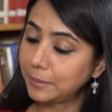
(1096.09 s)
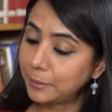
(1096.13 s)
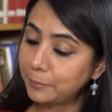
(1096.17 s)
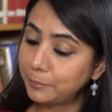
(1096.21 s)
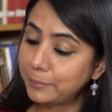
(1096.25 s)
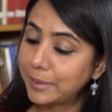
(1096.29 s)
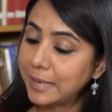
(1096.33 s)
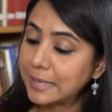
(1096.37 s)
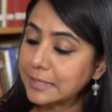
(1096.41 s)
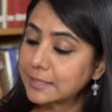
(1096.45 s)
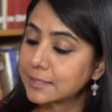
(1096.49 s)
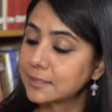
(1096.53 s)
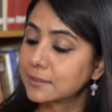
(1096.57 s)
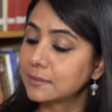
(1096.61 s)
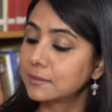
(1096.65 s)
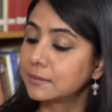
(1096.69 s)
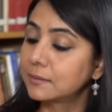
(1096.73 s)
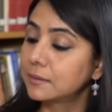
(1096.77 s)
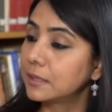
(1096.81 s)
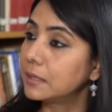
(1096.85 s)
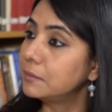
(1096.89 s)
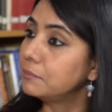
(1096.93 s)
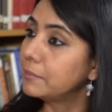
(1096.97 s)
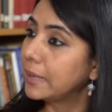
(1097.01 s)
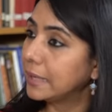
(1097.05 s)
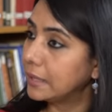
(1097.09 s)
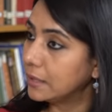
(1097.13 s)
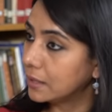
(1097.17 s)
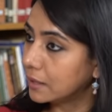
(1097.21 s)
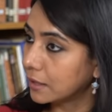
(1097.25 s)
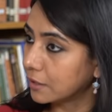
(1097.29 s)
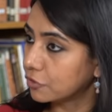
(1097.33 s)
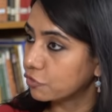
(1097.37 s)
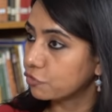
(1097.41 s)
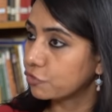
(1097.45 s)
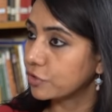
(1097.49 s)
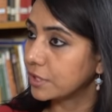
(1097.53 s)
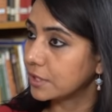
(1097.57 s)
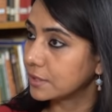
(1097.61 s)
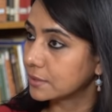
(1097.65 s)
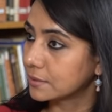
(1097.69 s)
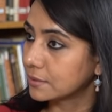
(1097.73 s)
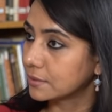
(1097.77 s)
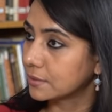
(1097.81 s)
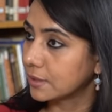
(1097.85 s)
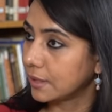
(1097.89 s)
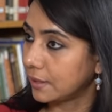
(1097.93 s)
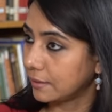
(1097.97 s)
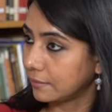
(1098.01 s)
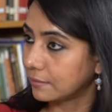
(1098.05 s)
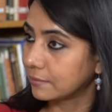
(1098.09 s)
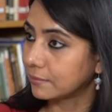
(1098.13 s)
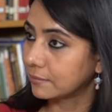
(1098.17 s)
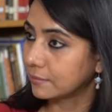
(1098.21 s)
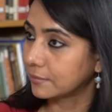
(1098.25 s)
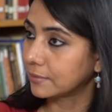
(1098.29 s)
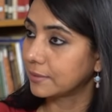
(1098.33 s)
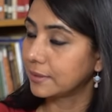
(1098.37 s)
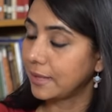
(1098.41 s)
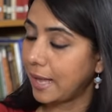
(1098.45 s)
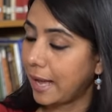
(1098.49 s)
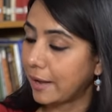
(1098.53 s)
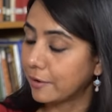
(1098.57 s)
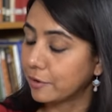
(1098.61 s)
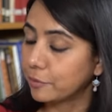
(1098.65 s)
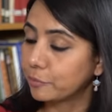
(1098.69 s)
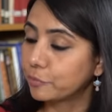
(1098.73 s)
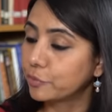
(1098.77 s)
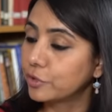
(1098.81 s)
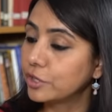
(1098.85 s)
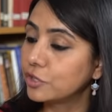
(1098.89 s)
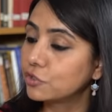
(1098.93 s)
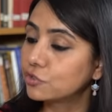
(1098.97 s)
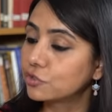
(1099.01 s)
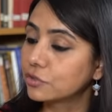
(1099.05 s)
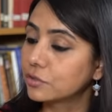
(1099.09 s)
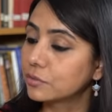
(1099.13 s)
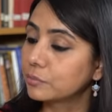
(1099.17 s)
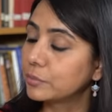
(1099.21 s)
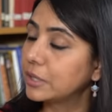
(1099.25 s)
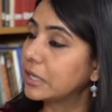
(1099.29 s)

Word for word: ambassador in many countries in the Arab region,